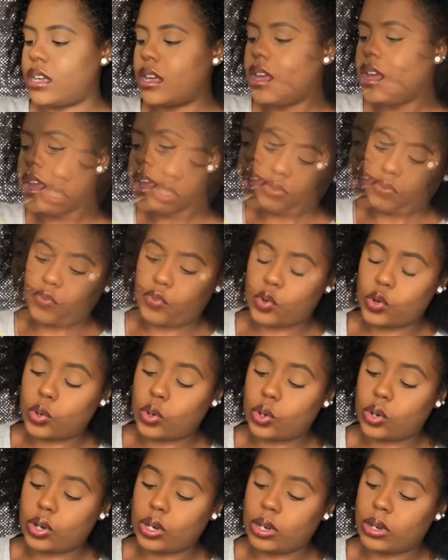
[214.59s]
Is
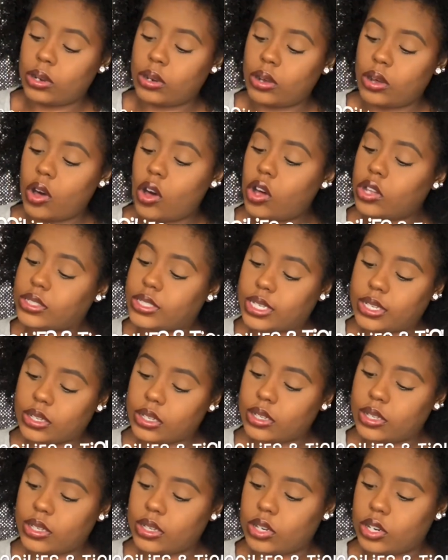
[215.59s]
for all
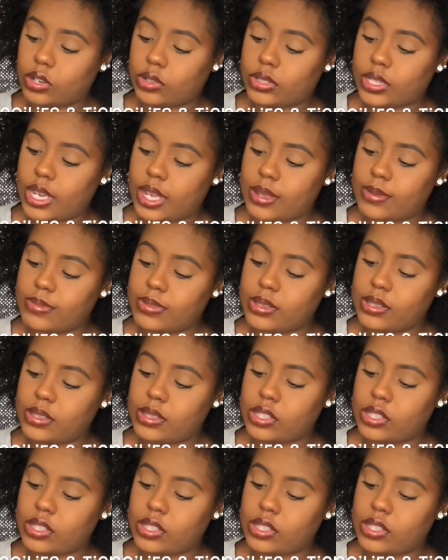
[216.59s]
curl types.